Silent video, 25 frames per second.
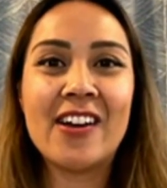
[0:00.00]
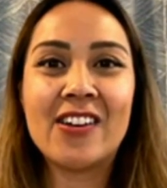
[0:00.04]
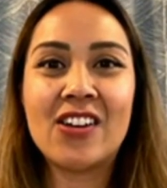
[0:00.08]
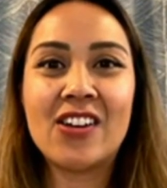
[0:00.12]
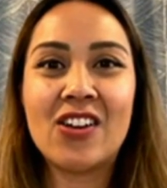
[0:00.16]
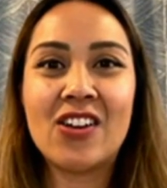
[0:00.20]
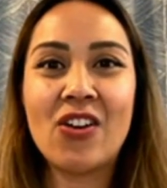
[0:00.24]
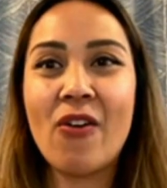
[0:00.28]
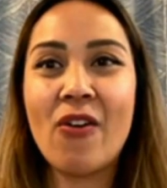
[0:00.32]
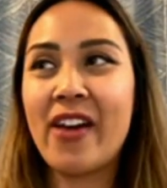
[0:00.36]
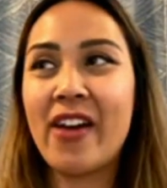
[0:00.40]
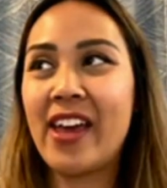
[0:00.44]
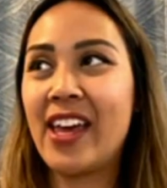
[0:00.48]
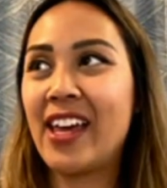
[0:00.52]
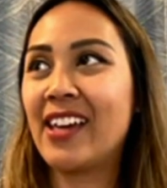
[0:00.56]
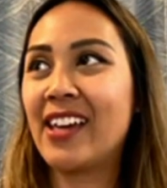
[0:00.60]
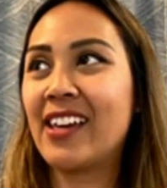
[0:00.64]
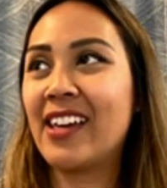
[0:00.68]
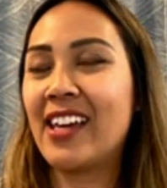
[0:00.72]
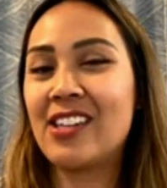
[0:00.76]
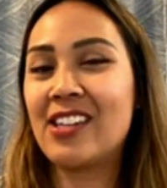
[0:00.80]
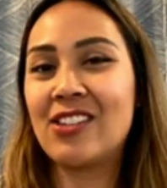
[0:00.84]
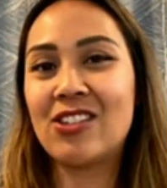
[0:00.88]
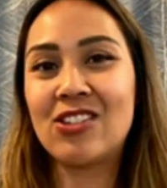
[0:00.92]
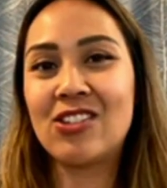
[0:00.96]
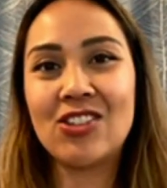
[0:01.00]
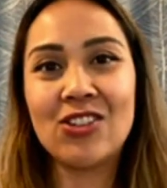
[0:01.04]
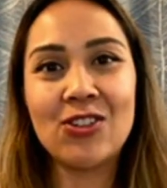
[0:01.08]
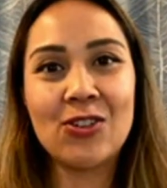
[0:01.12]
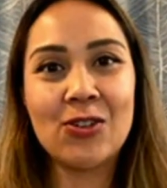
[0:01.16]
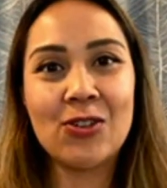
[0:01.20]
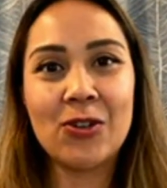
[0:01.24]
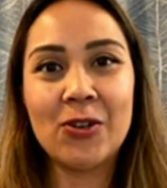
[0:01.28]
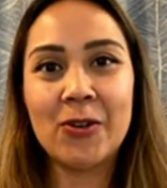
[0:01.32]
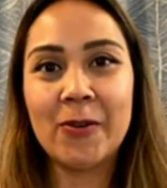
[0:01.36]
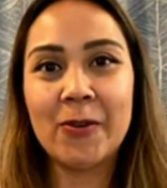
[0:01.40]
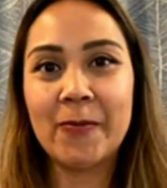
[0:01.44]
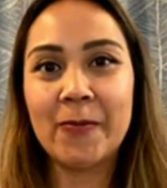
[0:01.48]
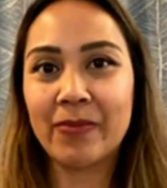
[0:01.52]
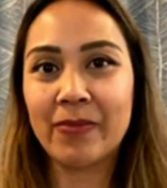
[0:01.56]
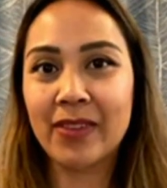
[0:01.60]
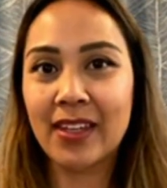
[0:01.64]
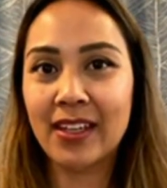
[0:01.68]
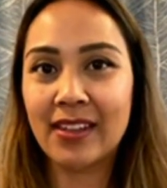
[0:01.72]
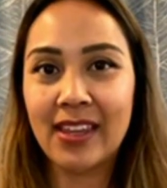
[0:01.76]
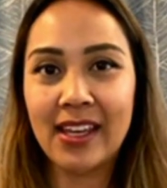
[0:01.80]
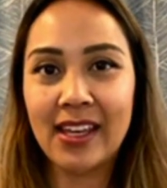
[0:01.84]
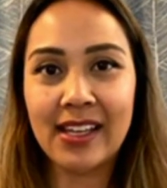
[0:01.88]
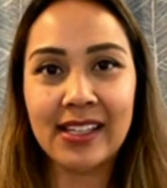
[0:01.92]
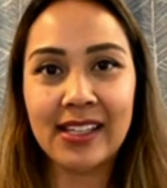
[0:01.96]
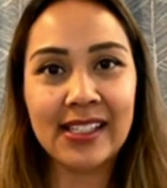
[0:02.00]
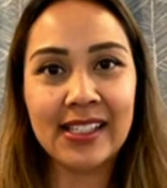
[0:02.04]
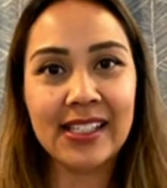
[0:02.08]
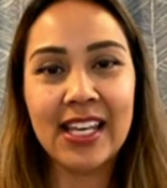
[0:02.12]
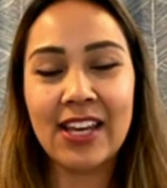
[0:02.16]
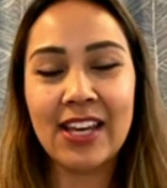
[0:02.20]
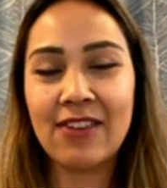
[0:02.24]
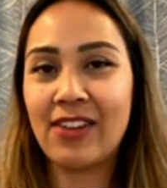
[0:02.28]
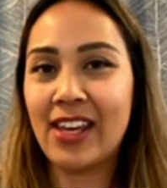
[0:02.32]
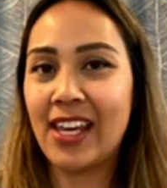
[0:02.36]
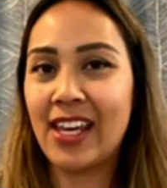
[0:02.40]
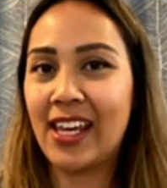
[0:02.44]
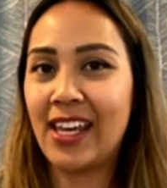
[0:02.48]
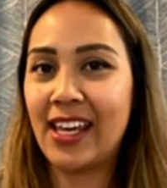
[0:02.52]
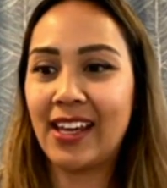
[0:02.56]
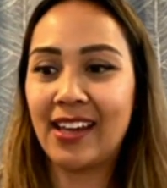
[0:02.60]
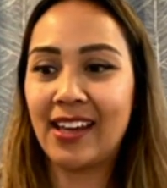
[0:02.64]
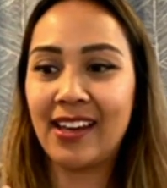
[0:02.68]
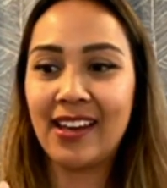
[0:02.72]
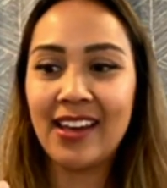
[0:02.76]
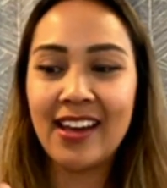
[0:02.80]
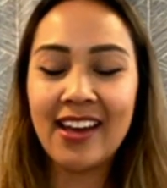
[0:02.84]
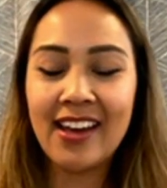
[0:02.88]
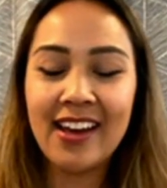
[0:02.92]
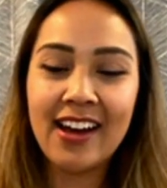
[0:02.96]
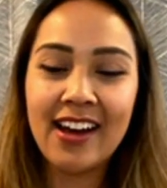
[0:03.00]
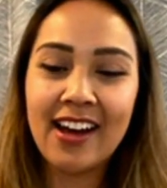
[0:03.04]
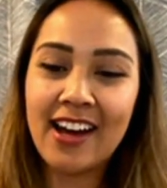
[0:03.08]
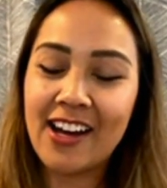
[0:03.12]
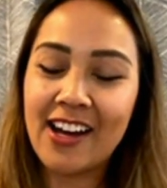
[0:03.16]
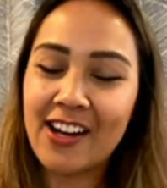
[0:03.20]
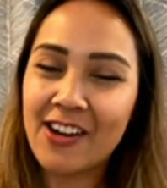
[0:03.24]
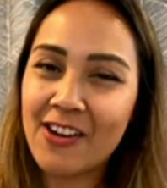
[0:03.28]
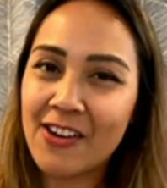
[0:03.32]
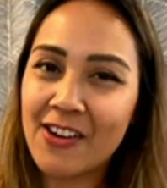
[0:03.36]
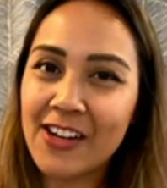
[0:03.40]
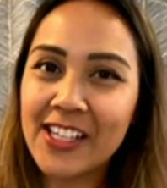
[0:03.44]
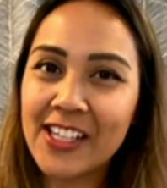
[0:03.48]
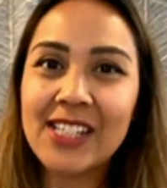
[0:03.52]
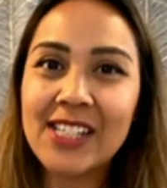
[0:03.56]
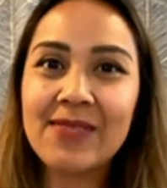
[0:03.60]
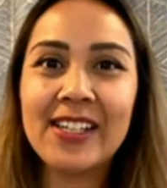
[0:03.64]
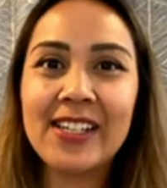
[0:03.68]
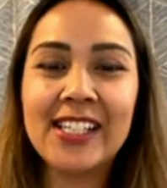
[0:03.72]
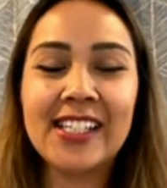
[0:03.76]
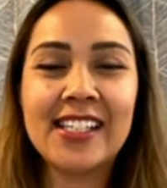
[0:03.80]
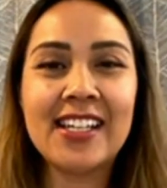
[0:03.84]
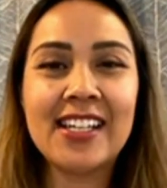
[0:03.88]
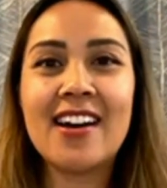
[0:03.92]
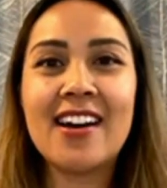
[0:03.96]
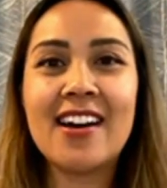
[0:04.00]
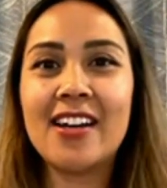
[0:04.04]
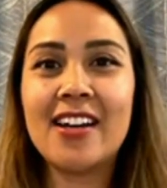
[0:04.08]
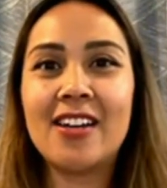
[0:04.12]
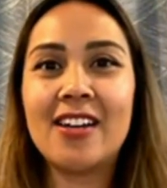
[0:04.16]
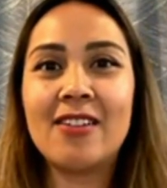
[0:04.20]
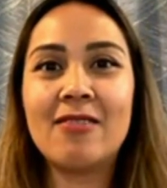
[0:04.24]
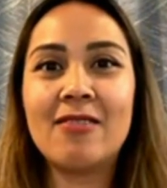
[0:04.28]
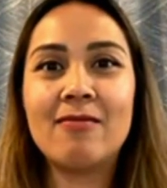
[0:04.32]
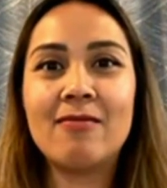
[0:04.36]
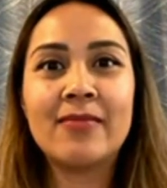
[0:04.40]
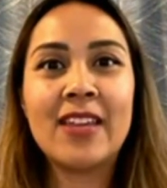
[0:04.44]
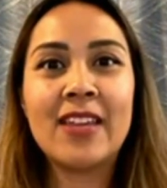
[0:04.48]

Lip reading: going into Thanksgiving, Christmas time,